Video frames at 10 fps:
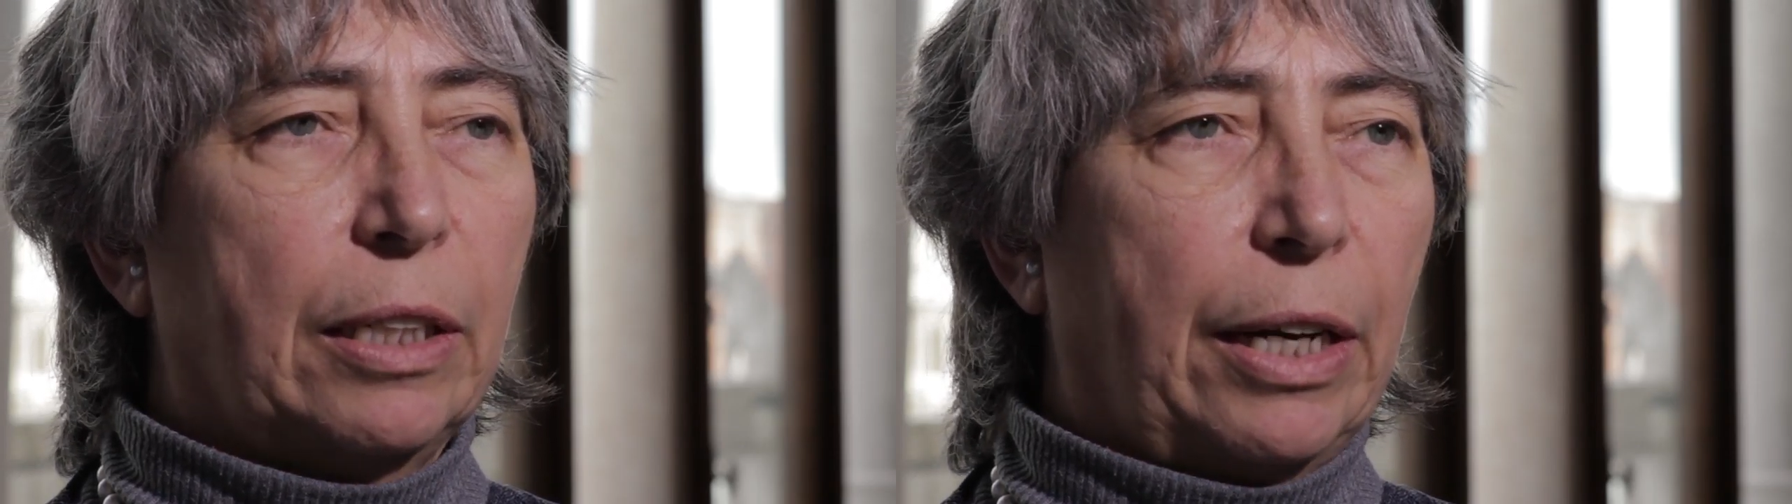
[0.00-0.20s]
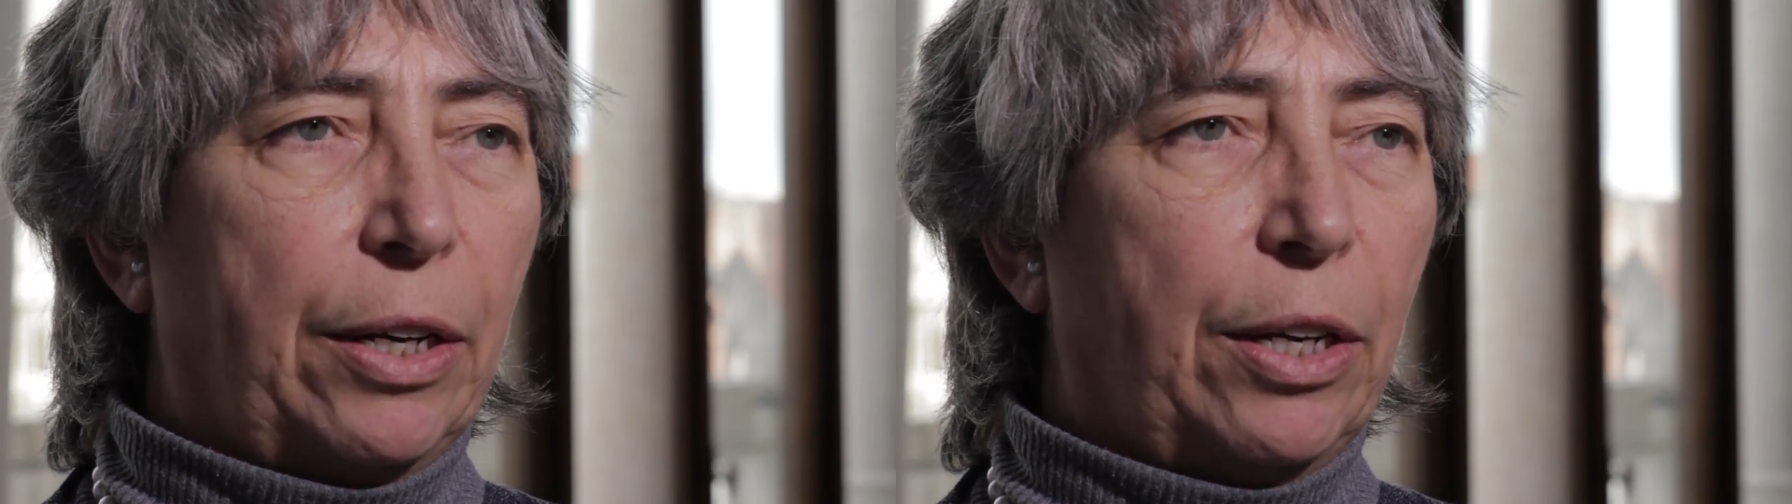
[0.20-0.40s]

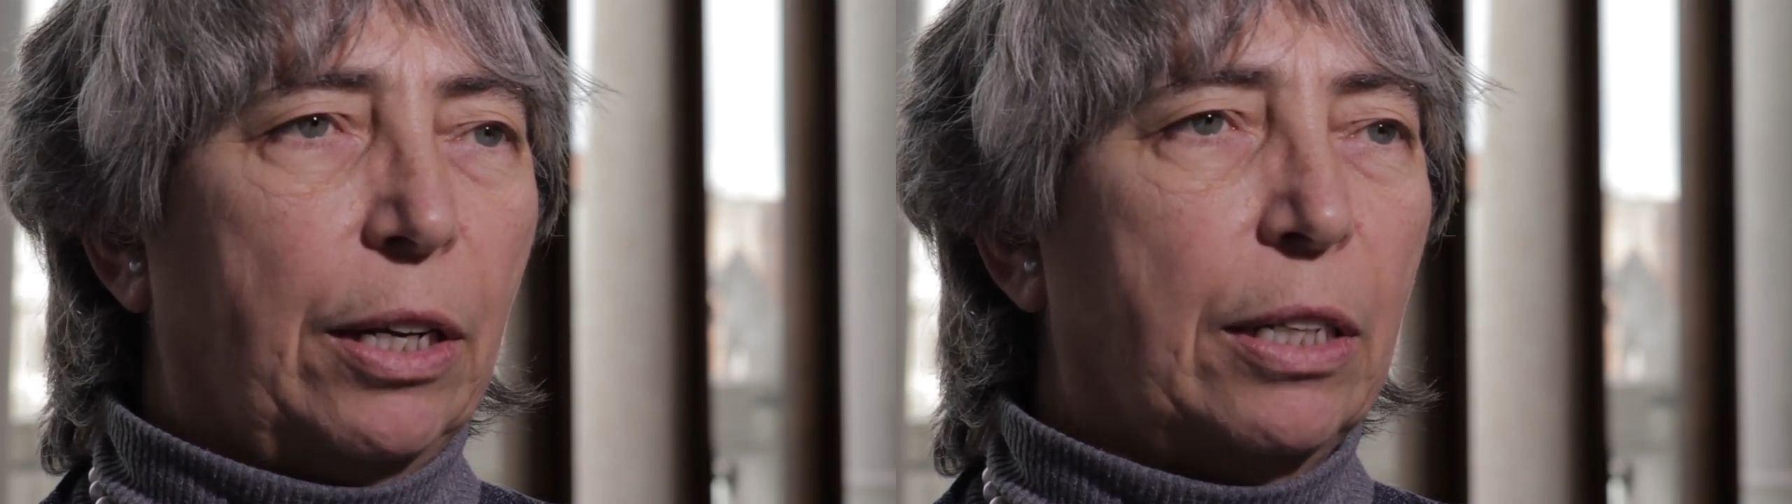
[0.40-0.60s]
training,